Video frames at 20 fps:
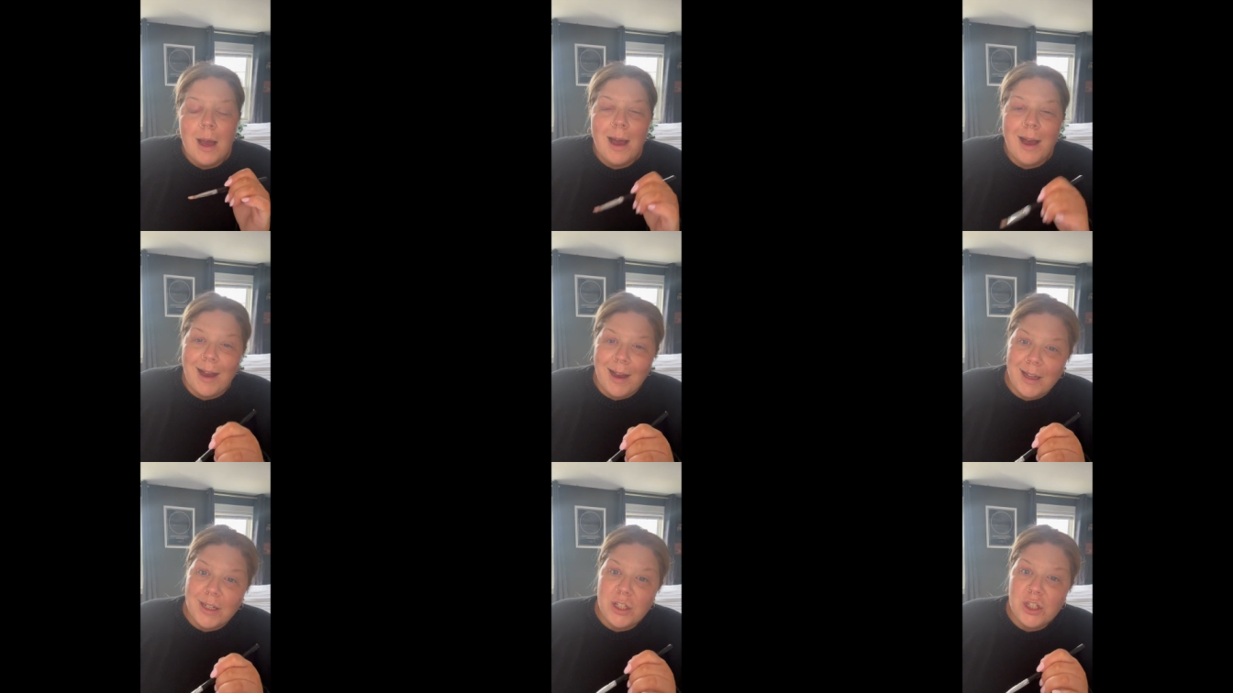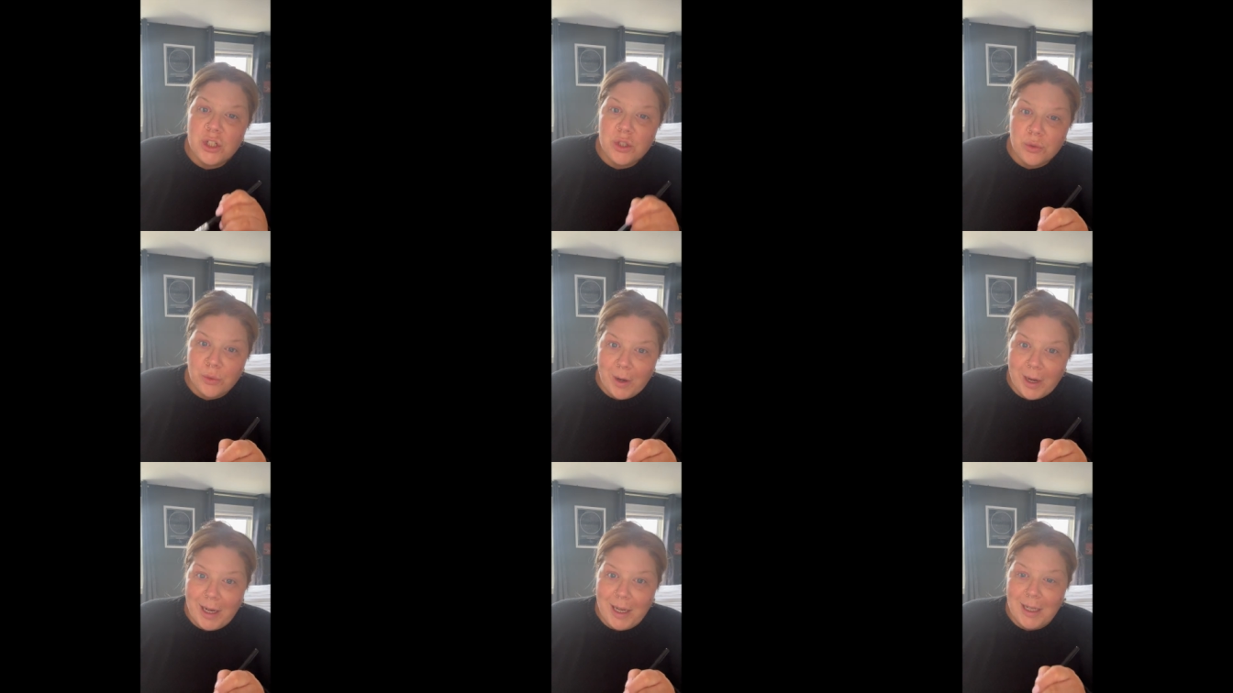
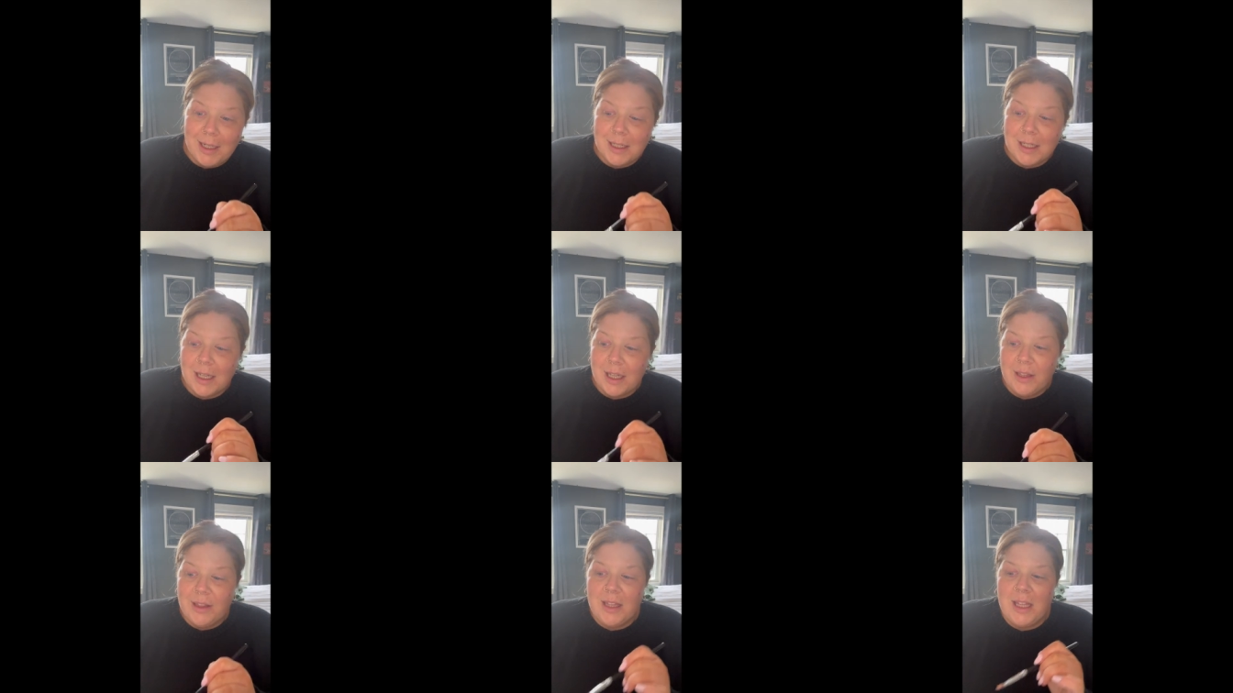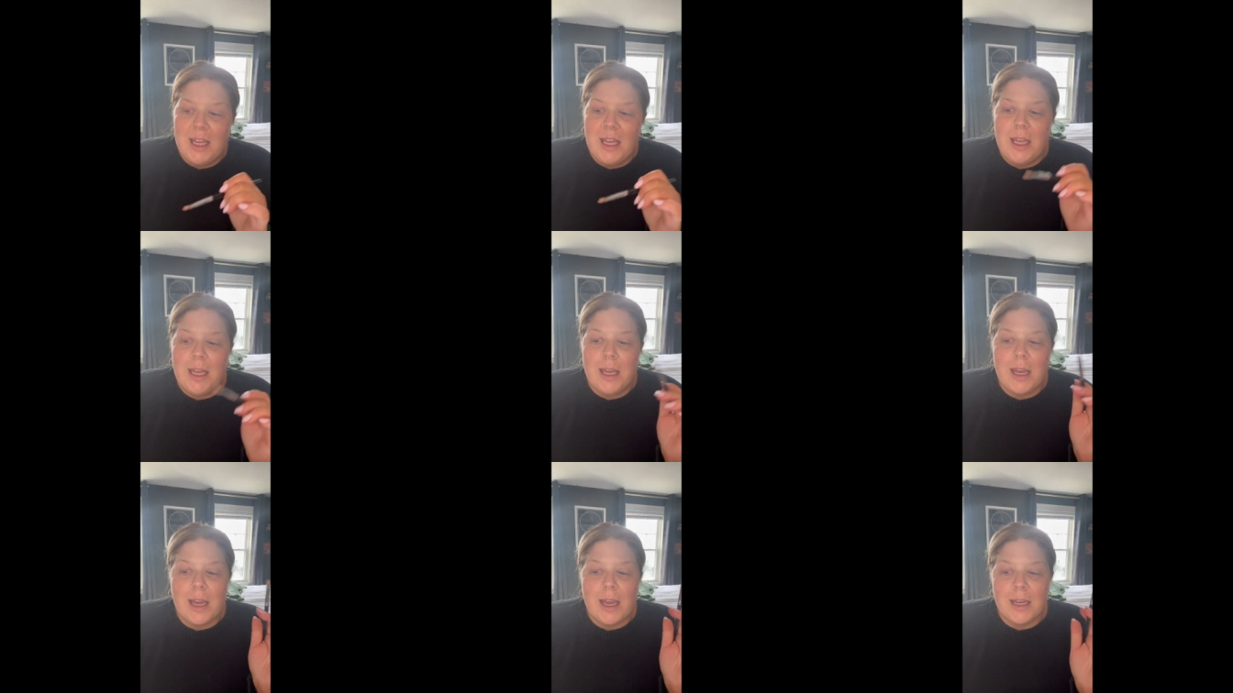untrained in
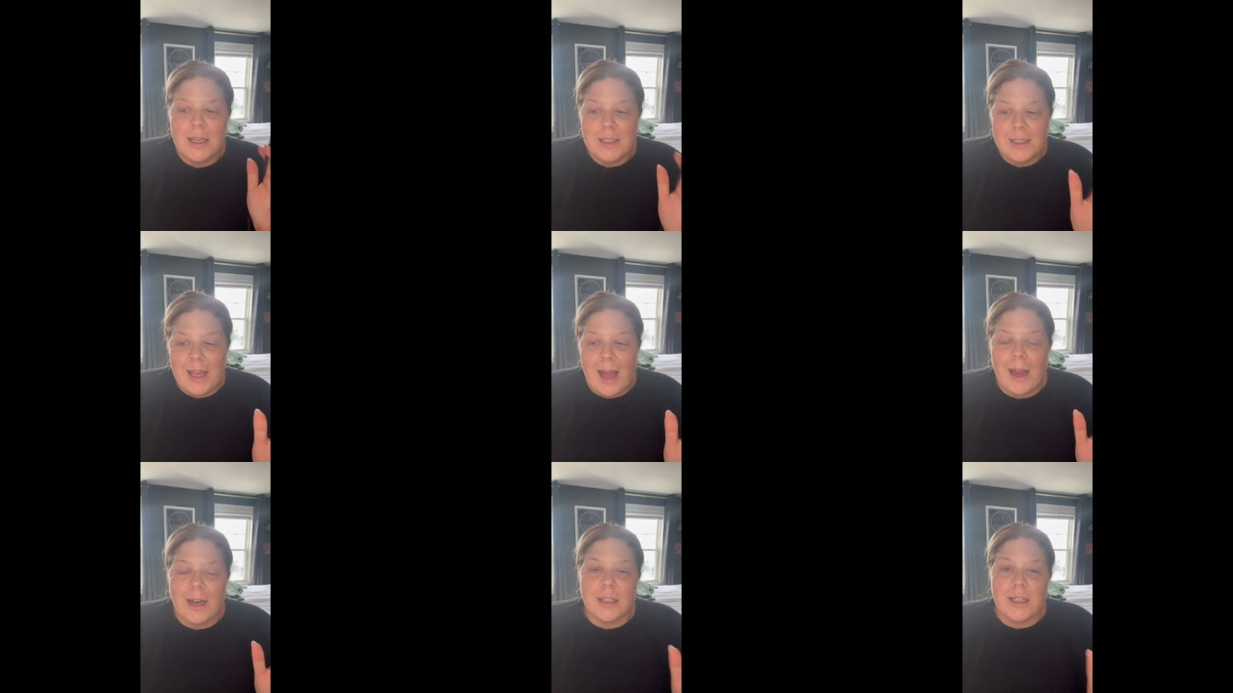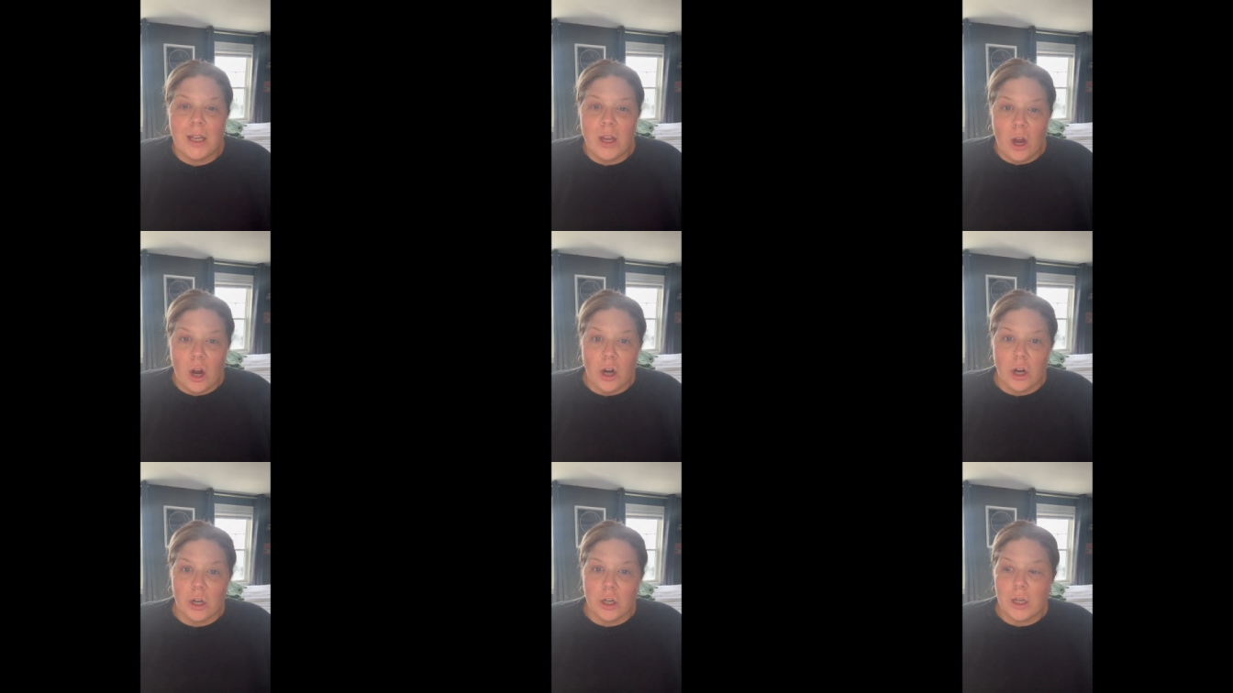the exacting
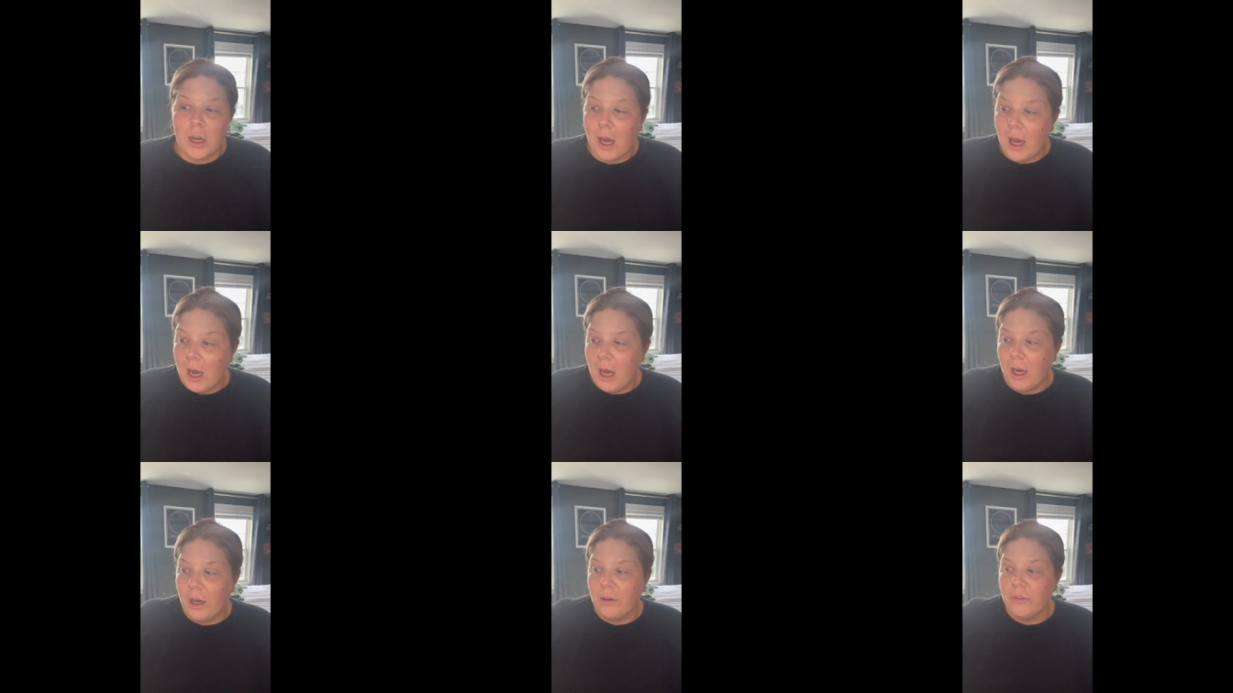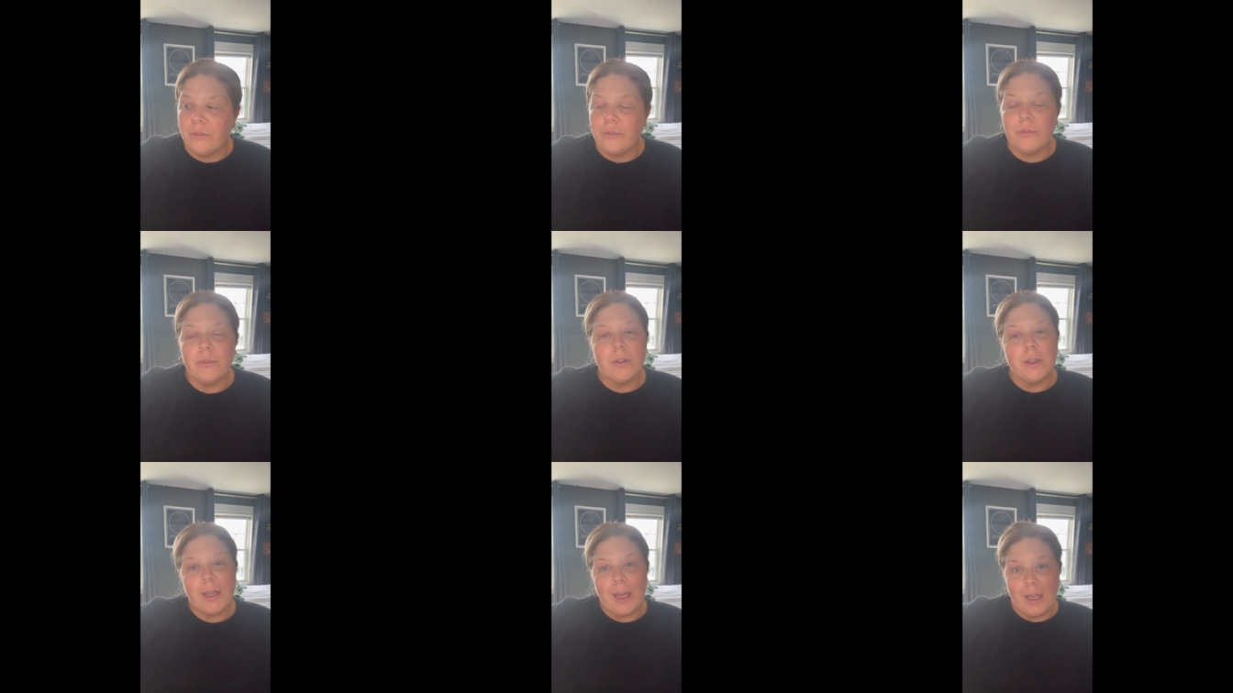art of
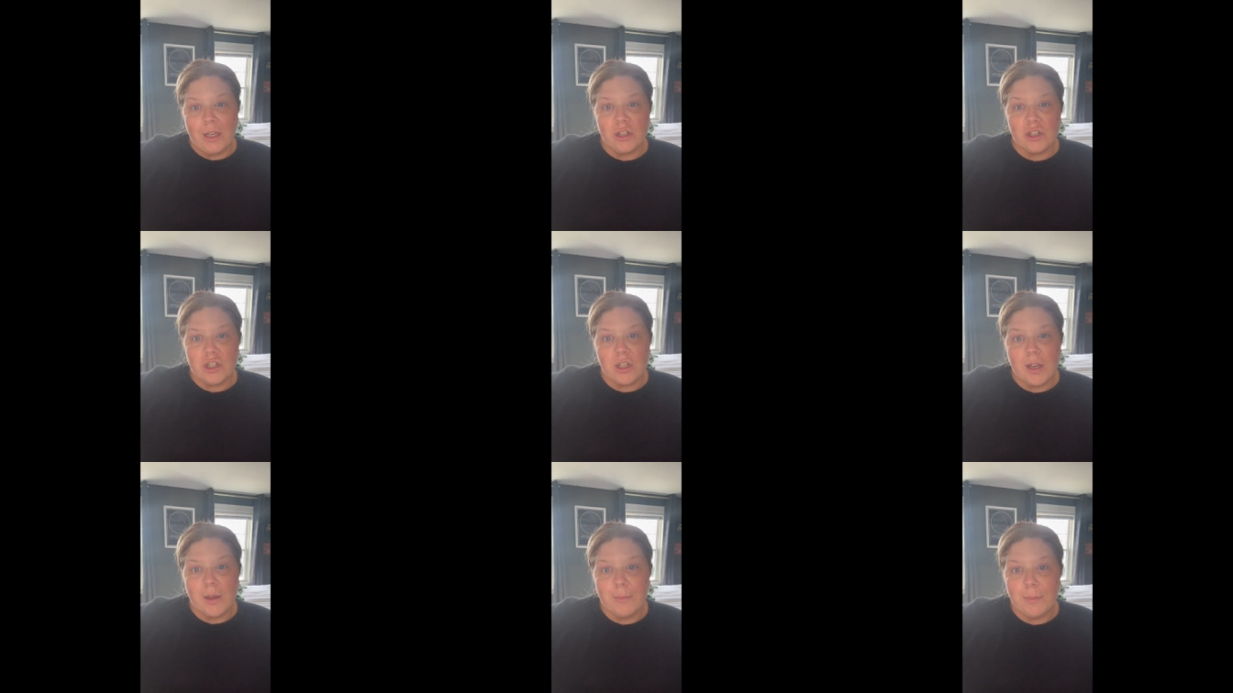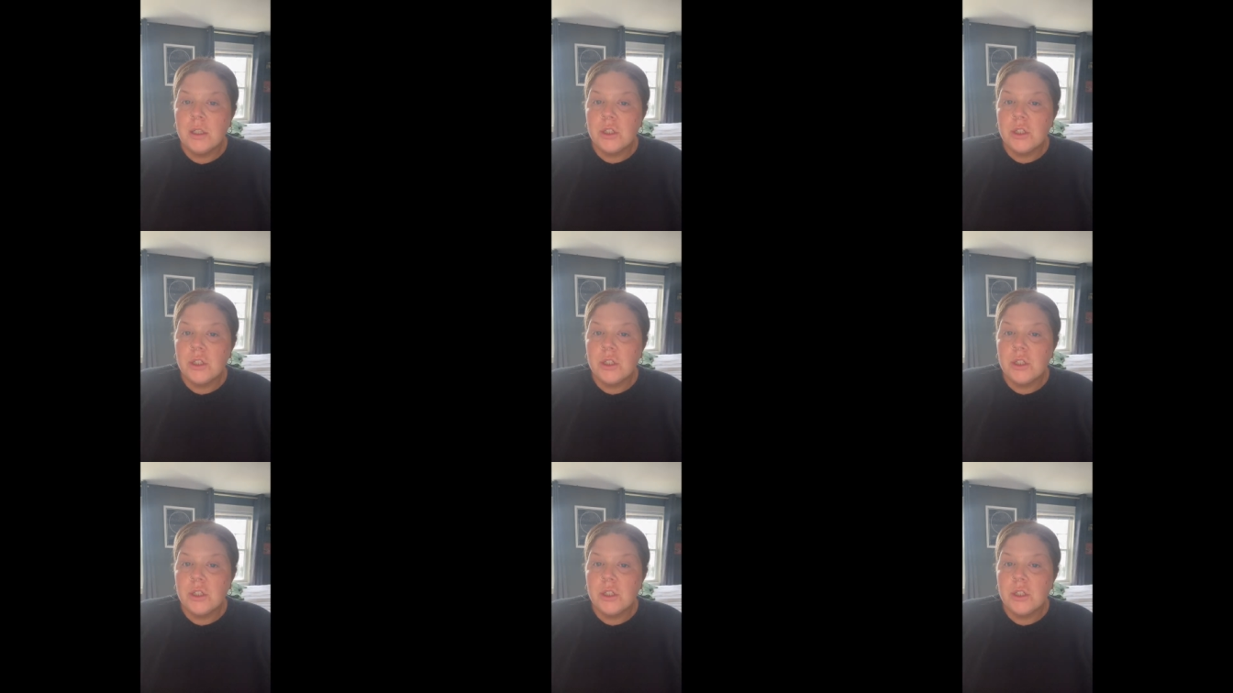kingship.